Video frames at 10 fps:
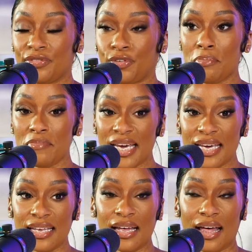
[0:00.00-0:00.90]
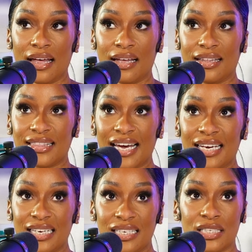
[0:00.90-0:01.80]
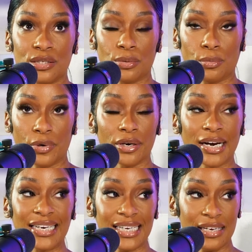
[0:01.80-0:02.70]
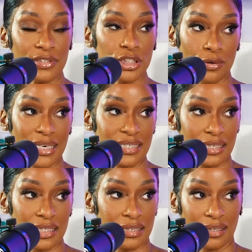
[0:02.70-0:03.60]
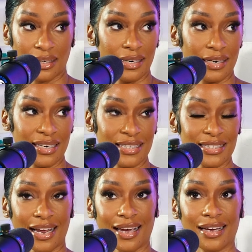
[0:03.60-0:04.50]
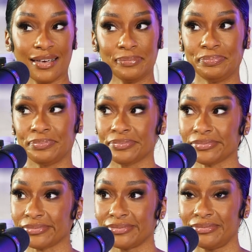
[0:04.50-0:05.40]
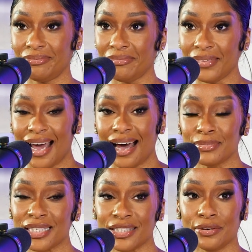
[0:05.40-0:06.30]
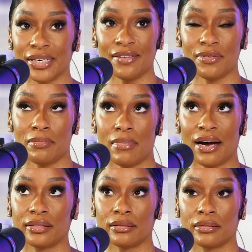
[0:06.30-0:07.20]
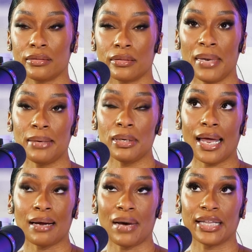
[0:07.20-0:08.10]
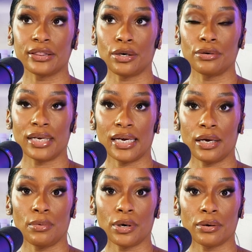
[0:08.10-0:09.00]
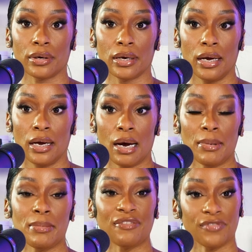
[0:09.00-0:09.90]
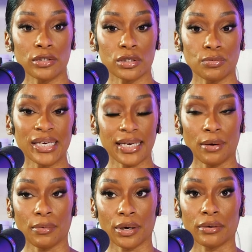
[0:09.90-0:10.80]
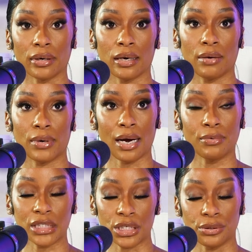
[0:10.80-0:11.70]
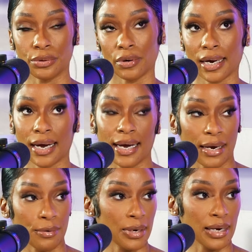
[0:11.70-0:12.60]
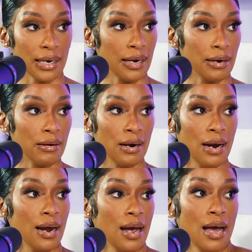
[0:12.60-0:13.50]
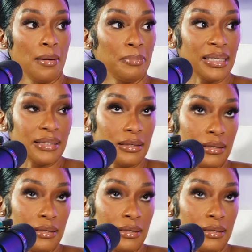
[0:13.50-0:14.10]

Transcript: for me, that is weird. And even transitioning, it's like, I'm still, even maybe like my third day at work, my first week at work, when I went to New York, I had red hair. But